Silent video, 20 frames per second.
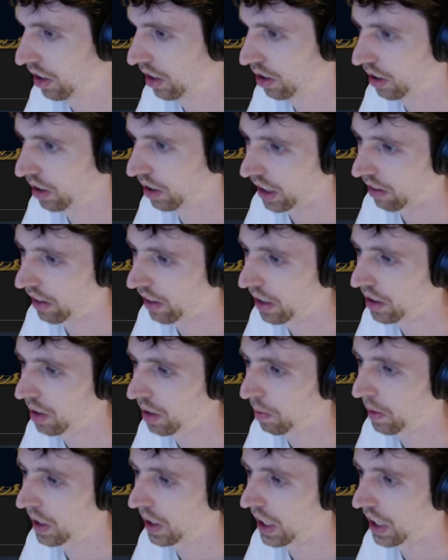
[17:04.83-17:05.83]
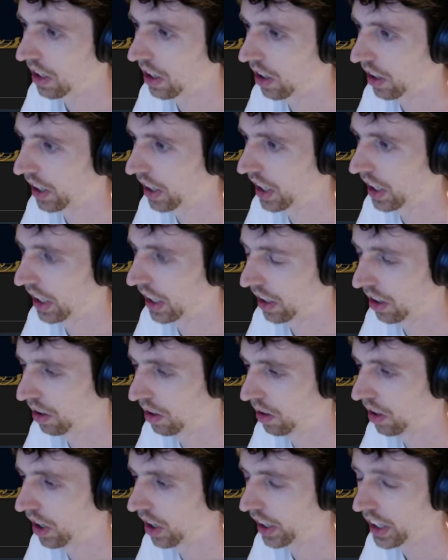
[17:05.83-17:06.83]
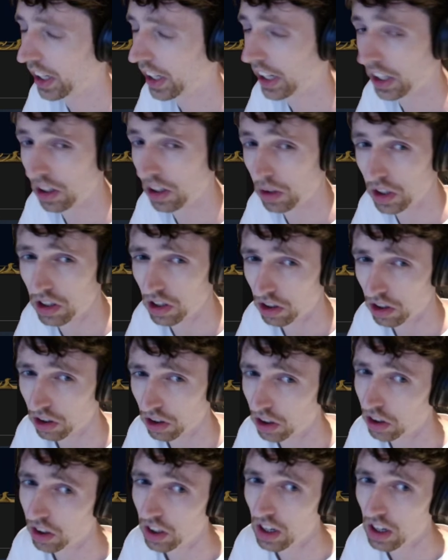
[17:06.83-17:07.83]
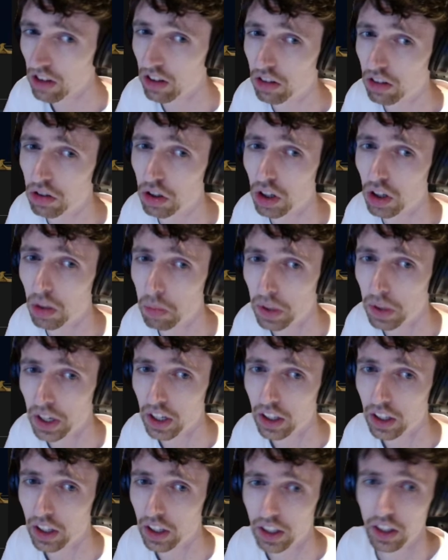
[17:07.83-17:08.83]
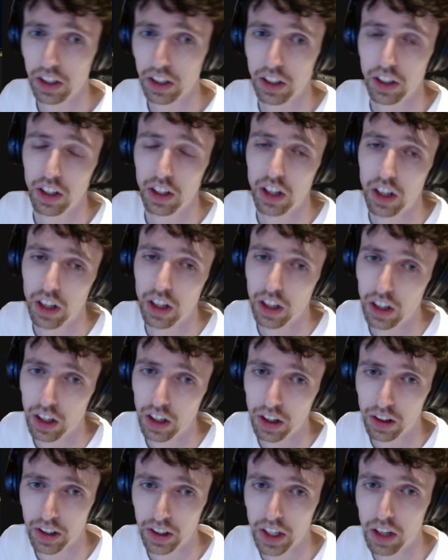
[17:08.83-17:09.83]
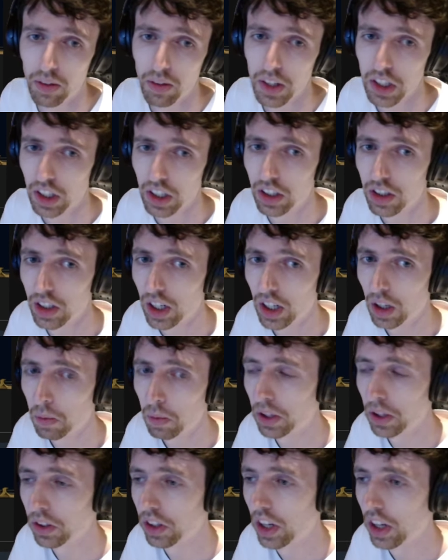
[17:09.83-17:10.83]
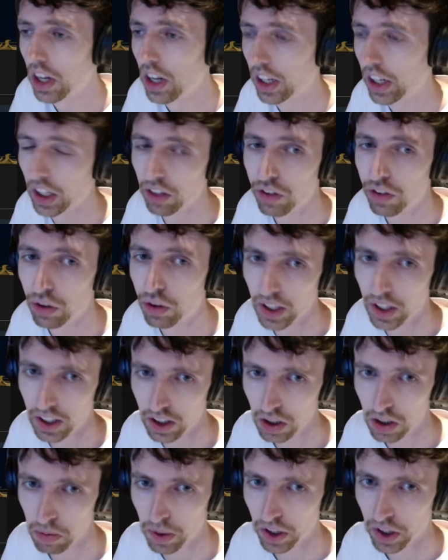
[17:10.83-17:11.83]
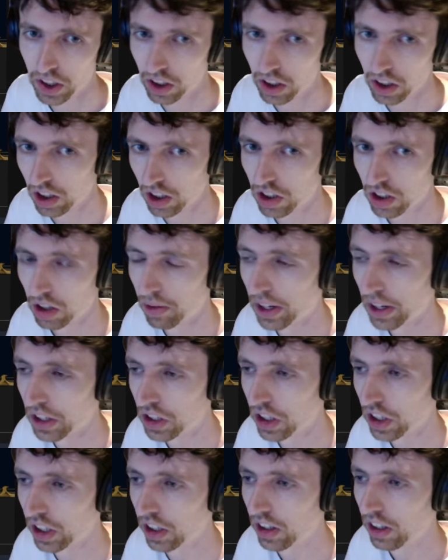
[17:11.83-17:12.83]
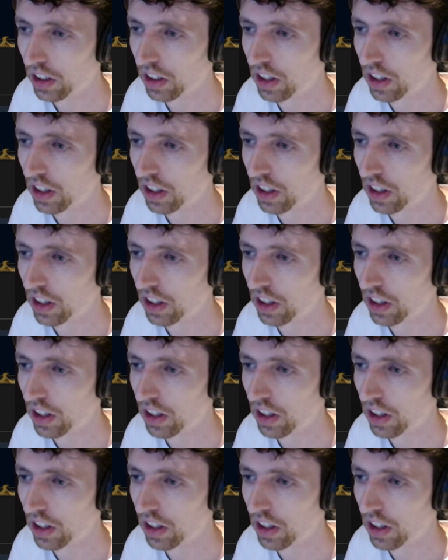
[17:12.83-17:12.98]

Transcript: So, like, if I was to take Arcane Echo is still good, even if you're not playing, like, an Arcane Missile style build. Like, if you Radiant Spark into Touch of the Magi,